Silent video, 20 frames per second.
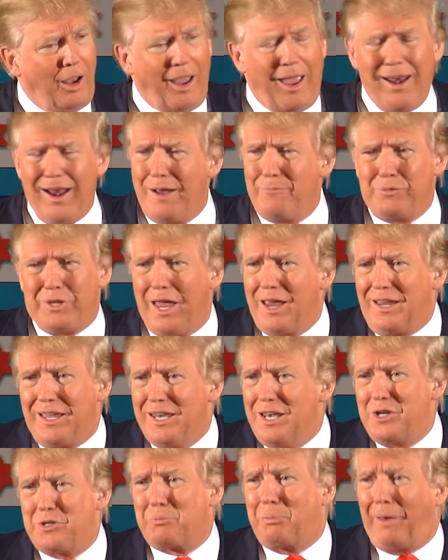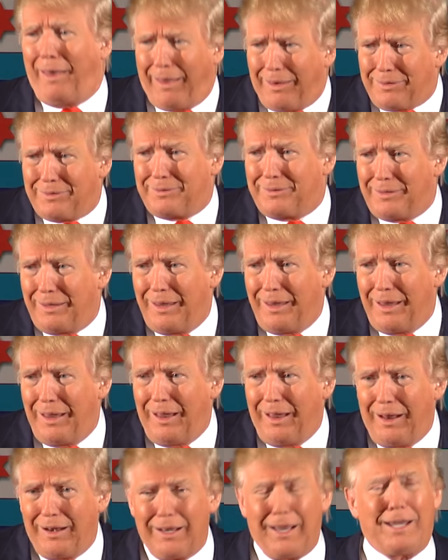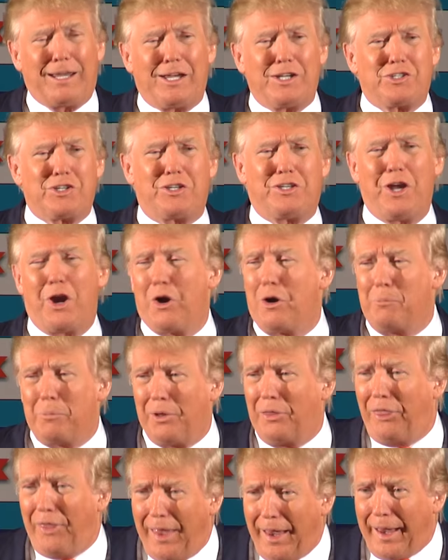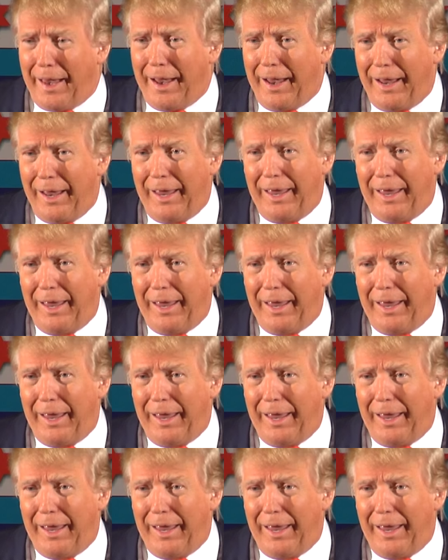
And I'm taking his place like it's a terrible thing.